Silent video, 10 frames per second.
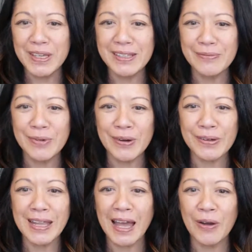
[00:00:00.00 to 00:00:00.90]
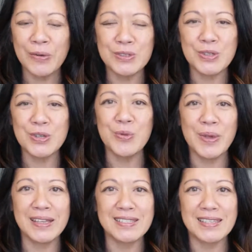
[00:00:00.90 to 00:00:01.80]
We're now 2
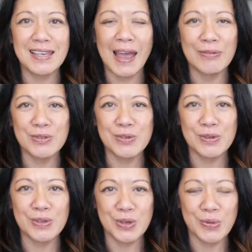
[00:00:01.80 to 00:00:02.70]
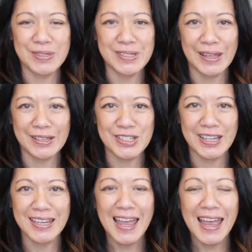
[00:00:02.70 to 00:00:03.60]
weeks after the US
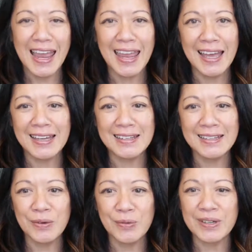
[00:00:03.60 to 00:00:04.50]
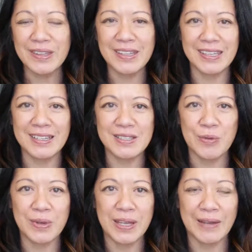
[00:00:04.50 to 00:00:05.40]
election. And one of the things
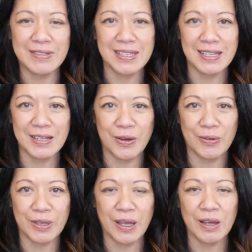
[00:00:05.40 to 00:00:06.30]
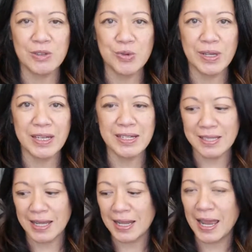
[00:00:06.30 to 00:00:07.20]
that we have seen here in the country is
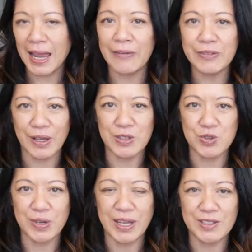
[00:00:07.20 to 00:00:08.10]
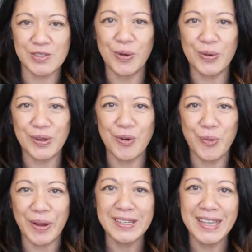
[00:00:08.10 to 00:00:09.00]
that half the country has voted for
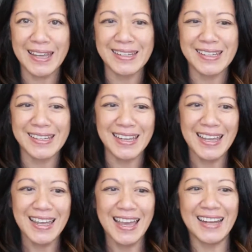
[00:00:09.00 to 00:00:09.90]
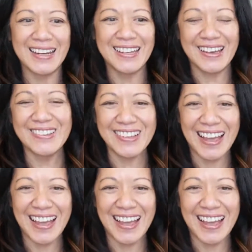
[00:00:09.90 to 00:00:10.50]
one candidate, and another